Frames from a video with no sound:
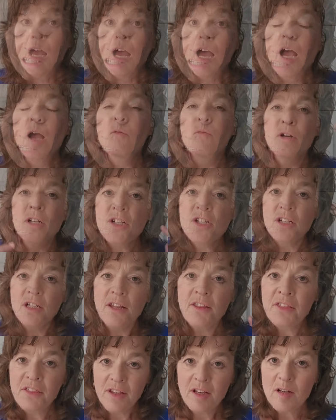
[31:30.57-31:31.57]
I want you
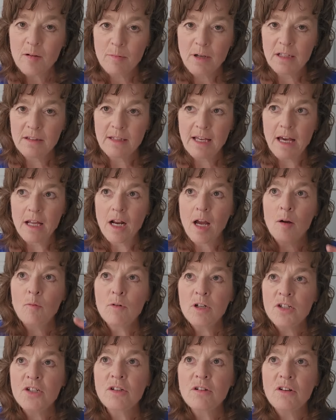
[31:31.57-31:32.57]
to think about that. I
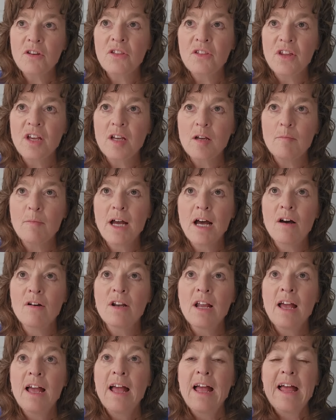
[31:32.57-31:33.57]
want you to think
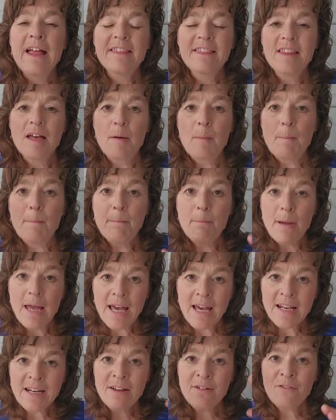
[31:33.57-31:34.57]
about the
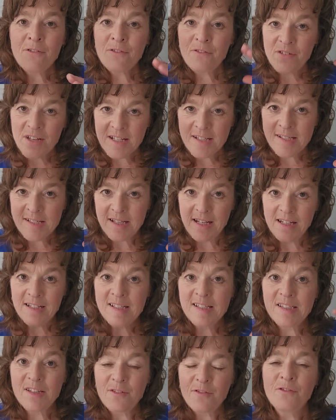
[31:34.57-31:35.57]

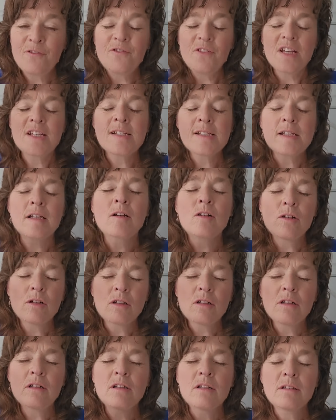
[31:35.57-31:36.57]
metaphysics, the
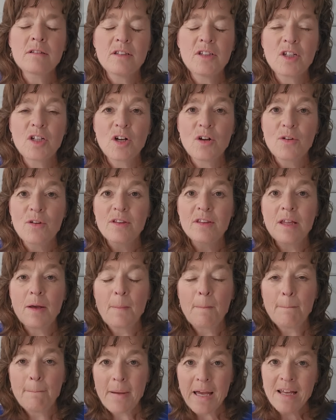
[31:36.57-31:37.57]
physical, the
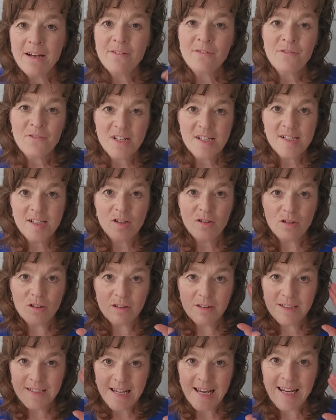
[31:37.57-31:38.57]

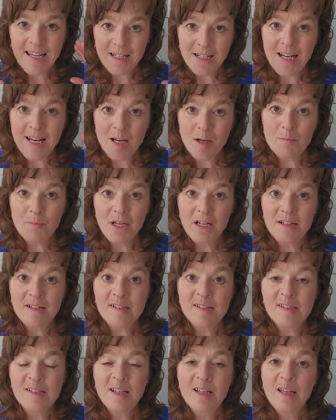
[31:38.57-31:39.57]
metaphysical
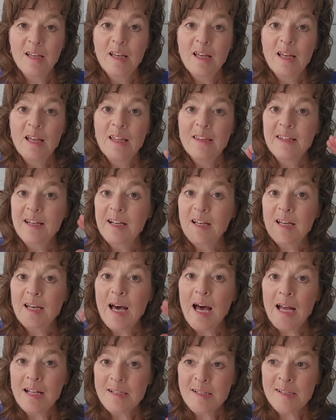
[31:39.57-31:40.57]
dynamics that
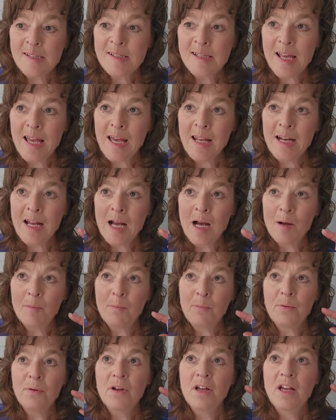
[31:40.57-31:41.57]
got set up